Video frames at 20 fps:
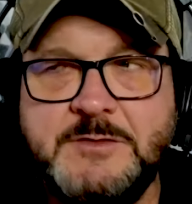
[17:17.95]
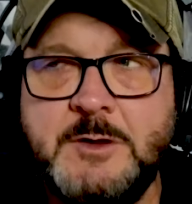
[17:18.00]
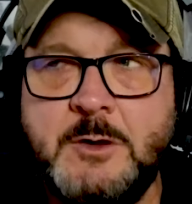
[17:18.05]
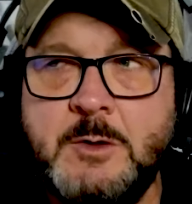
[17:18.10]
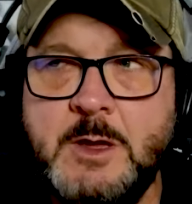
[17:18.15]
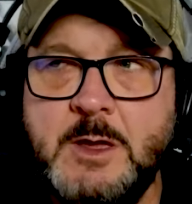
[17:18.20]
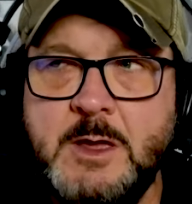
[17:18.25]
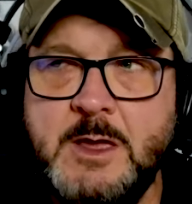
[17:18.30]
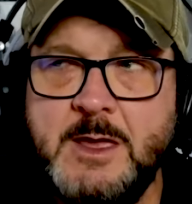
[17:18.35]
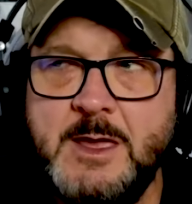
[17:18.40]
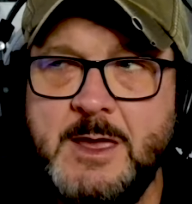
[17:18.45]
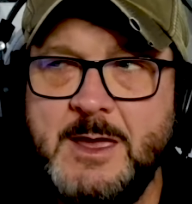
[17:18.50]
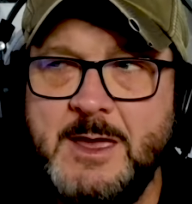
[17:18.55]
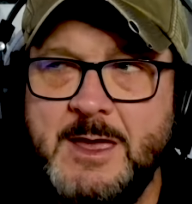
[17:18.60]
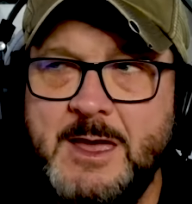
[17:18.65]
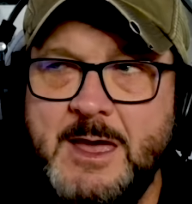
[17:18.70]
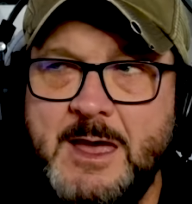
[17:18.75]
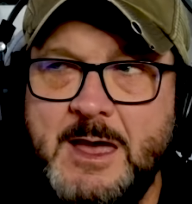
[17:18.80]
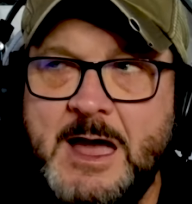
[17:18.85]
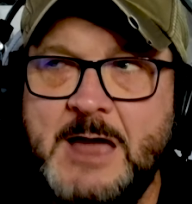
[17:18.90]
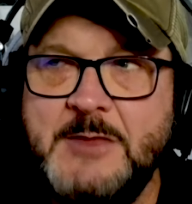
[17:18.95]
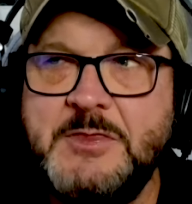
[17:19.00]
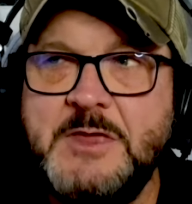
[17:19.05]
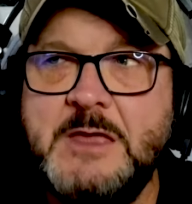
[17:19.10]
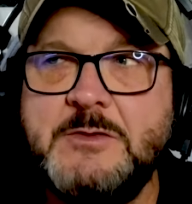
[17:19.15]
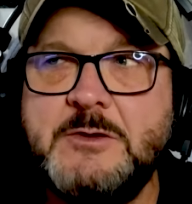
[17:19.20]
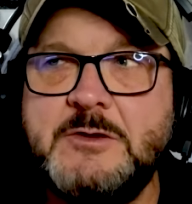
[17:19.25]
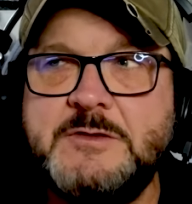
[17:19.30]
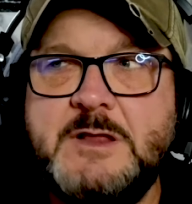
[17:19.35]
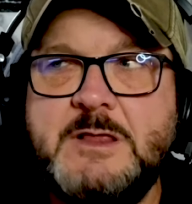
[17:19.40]
So I
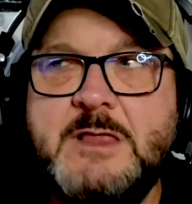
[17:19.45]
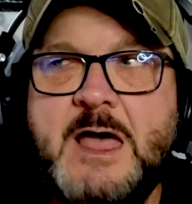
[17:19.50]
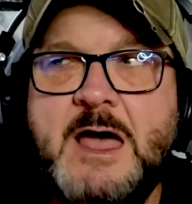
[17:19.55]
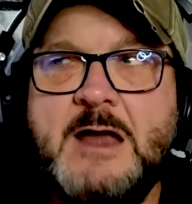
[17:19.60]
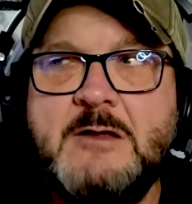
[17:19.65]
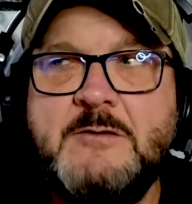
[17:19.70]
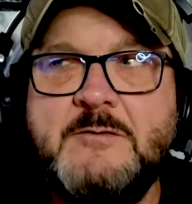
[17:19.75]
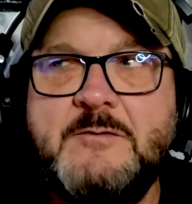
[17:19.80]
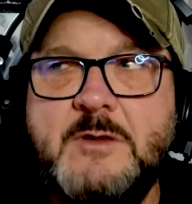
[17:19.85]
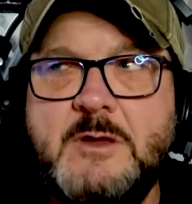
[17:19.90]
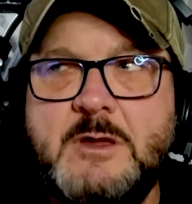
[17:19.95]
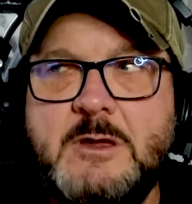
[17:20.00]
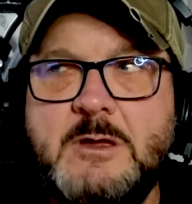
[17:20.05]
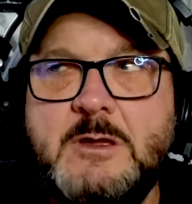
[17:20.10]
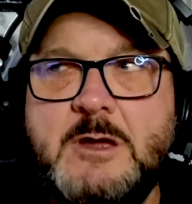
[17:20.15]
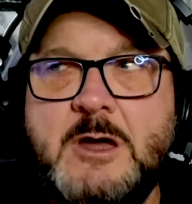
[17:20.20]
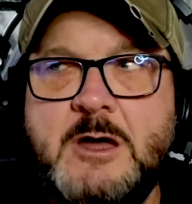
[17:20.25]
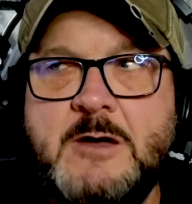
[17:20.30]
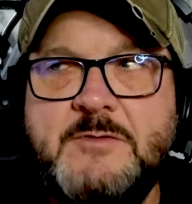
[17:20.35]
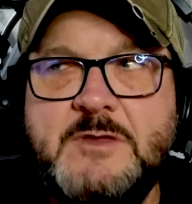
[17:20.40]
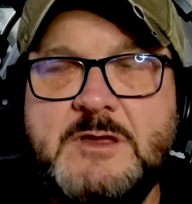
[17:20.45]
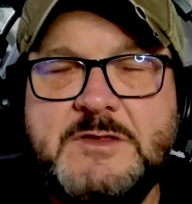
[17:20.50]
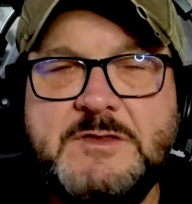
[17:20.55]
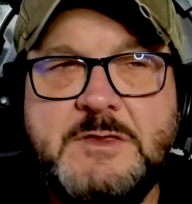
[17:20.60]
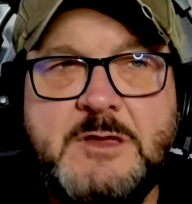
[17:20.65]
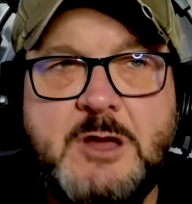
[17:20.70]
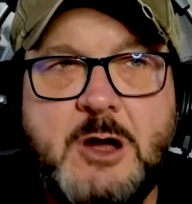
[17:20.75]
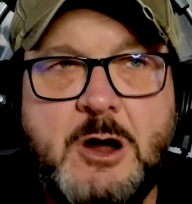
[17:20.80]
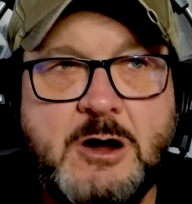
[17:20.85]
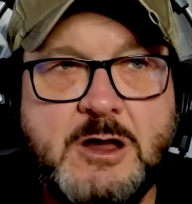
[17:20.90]
think there's a lot of
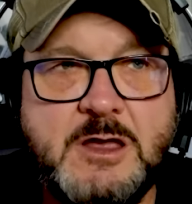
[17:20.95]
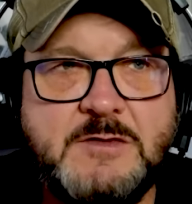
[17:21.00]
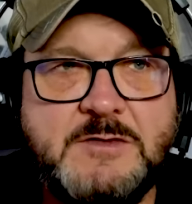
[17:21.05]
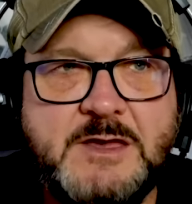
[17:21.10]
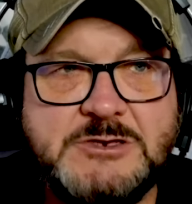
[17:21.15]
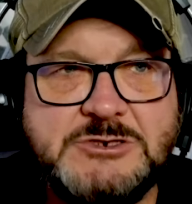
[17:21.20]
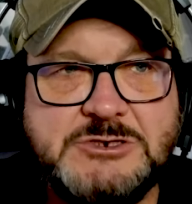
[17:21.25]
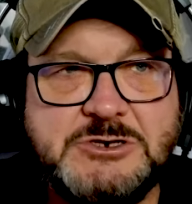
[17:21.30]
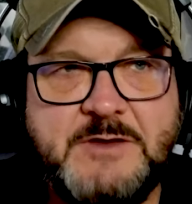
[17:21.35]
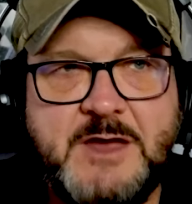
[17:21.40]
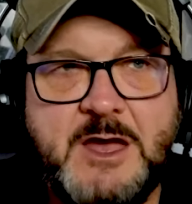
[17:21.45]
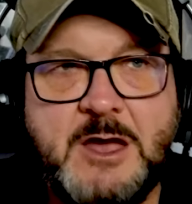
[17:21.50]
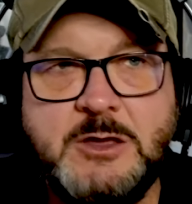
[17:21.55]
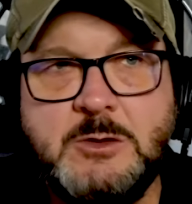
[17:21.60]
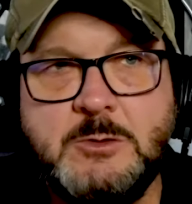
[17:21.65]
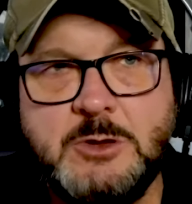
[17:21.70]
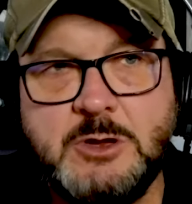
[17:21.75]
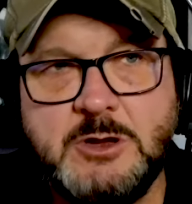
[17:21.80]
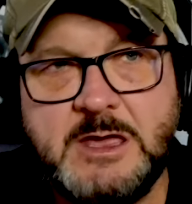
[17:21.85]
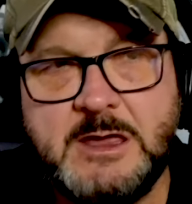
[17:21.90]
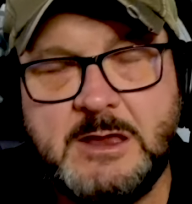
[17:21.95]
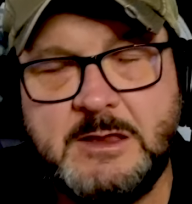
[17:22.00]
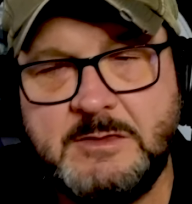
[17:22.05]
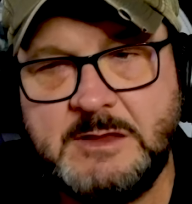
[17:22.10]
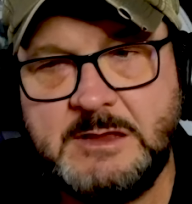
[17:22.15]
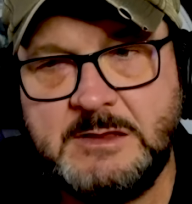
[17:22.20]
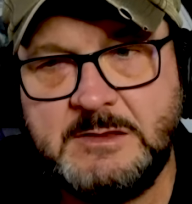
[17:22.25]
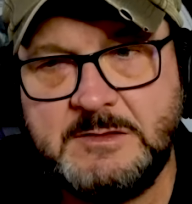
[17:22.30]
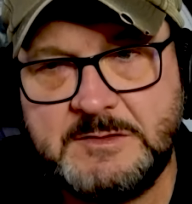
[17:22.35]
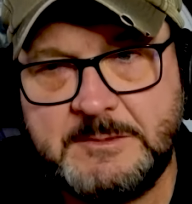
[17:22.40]
this in the architecture of how you look
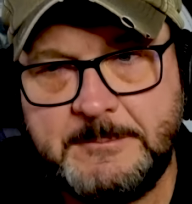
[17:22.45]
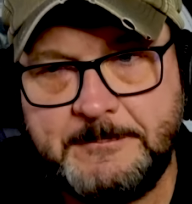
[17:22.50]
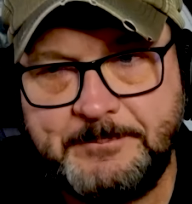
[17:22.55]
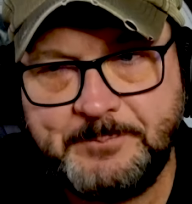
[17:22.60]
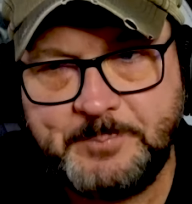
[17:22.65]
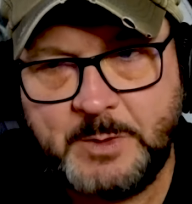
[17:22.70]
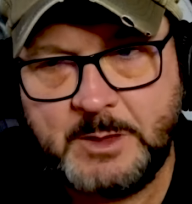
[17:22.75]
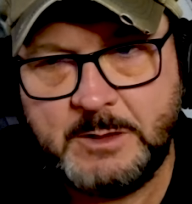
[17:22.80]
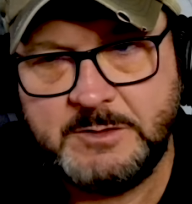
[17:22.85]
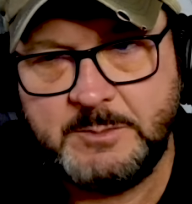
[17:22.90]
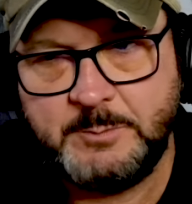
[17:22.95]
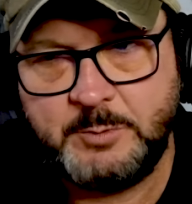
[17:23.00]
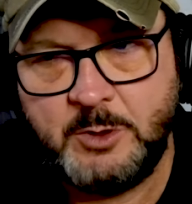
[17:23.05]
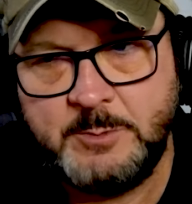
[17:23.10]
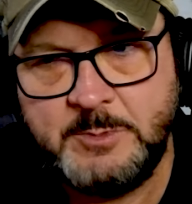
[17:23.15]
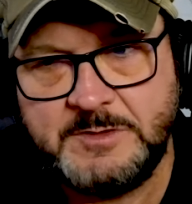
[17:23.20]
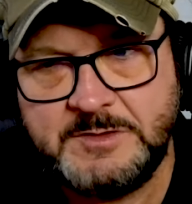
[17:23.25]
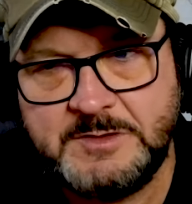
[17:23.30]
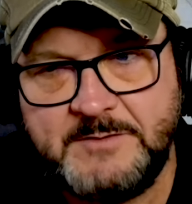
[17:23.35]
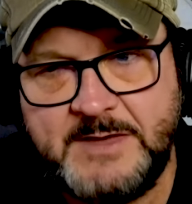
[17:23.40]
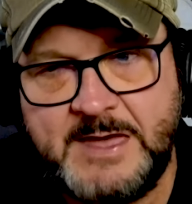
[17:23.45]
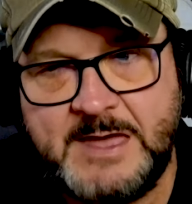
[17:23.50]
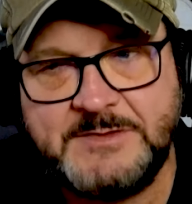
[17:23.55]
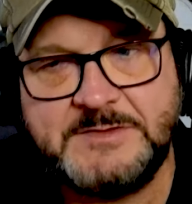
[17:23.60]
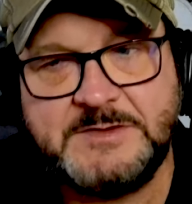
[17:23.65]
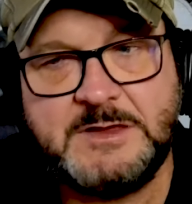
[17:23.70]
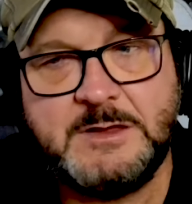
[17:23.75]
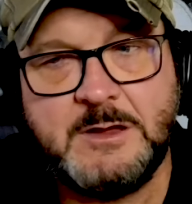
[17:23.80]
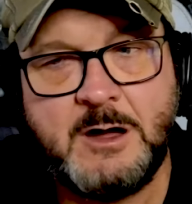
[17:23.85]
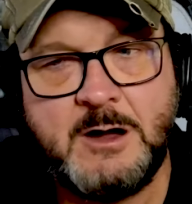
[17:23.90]
at these deployments of
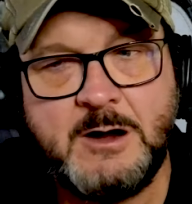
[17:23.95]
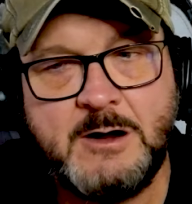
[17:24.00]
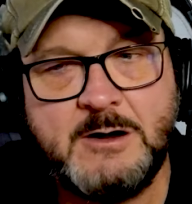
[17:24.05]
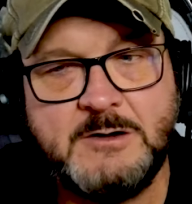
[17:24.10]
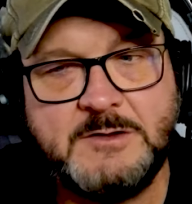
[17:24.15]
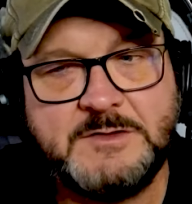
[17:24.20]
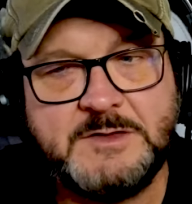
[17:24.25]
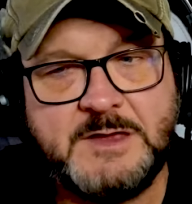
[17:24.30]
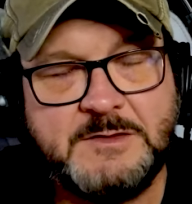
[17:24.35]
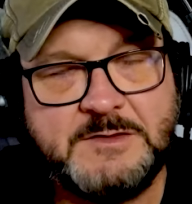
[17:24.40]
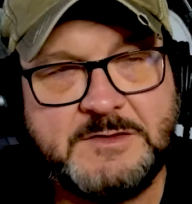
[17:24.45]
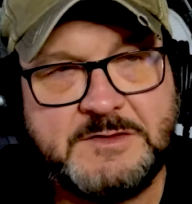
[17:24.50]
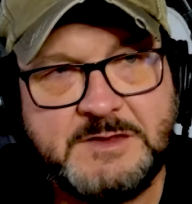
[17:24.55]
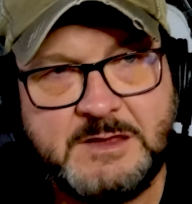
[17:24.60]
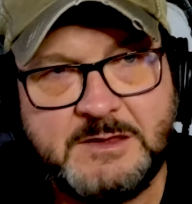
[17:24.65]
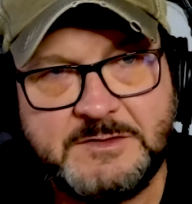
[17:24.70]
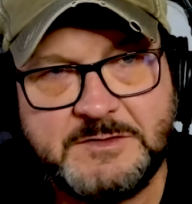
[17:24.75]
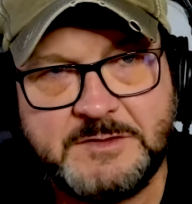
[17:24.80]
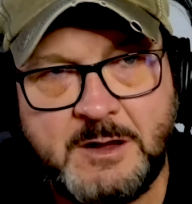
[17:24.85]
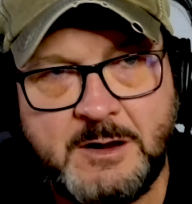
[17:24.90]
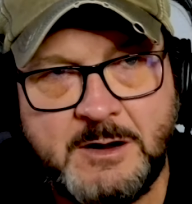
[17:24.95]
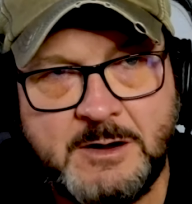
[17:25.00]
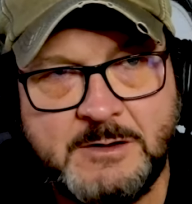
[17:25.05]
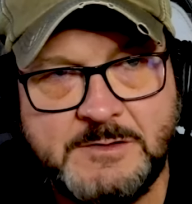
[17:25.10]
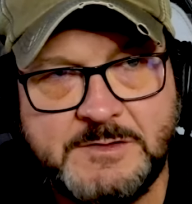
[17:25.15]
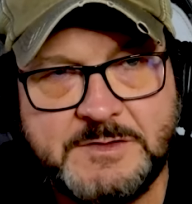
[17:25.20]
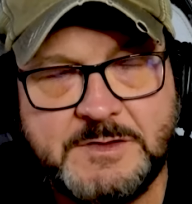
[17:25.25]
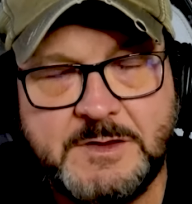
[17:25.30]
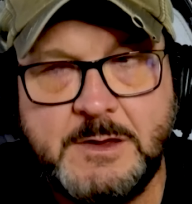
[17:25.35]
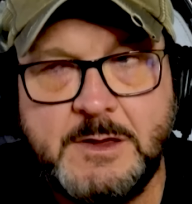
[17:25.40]
SDRs and
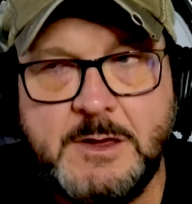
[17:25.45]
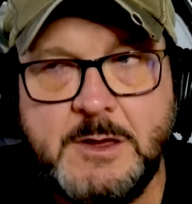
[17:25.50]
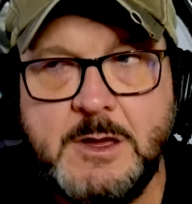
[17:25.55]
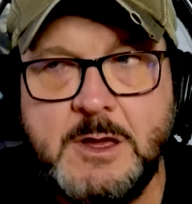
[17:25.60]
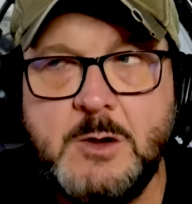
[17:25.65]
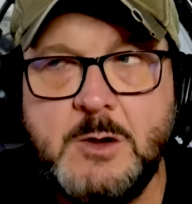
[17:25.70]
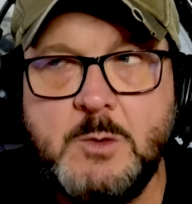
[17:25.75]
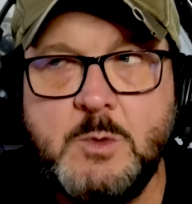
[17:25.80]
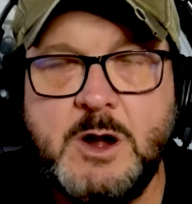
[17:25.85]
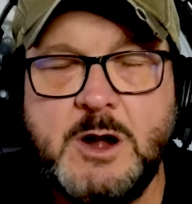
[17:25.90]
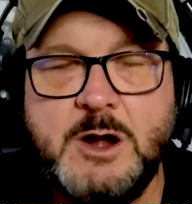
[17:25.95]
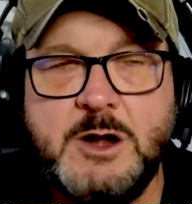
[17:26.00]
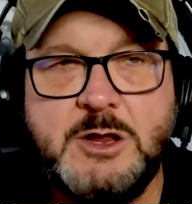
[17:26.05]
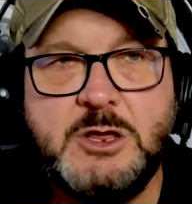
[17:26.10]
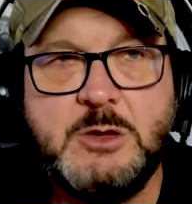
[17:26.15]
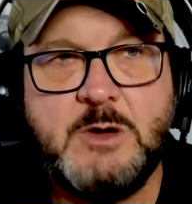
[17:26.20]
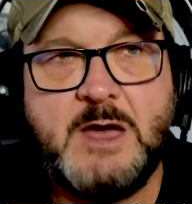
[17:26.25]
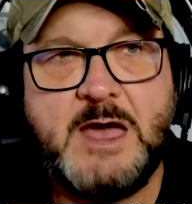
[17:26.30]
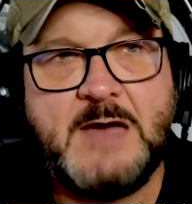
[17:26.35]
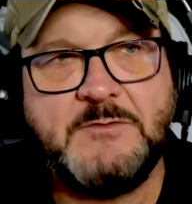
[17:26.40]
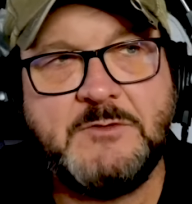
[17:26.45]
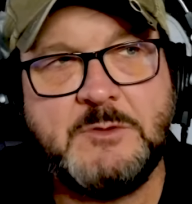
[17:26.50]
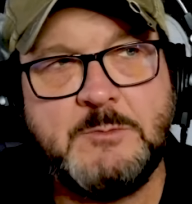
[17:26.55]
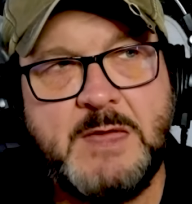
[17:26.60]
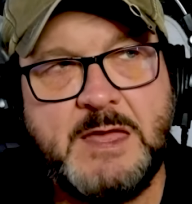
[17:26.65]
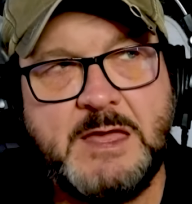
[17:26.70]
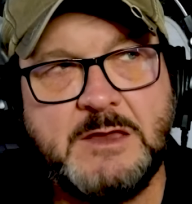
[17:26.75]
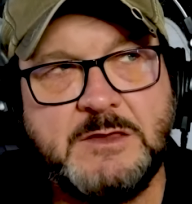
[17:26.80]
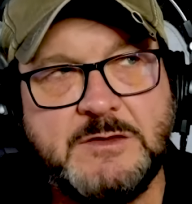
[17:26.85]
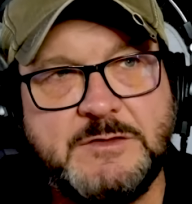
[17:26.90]
CSRs, where you have to
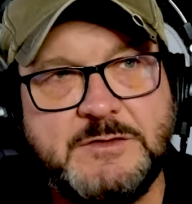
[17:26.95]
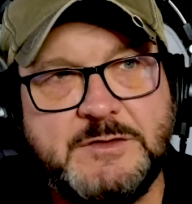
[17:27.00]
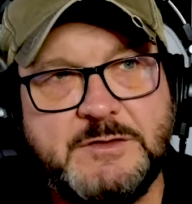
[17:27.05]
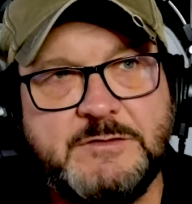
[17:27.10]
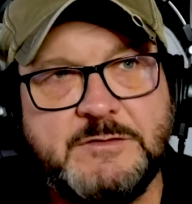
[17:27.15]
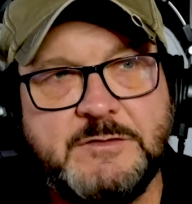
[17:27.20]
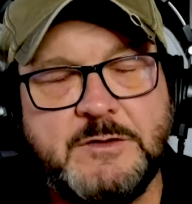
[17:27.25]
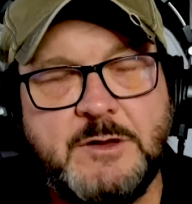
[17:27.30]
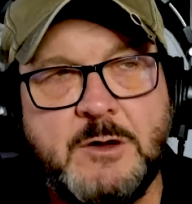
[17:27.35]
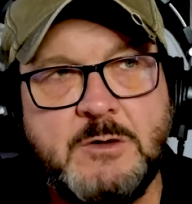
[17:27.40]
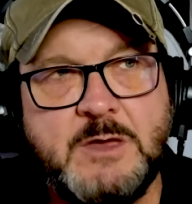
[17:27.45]
make a decision.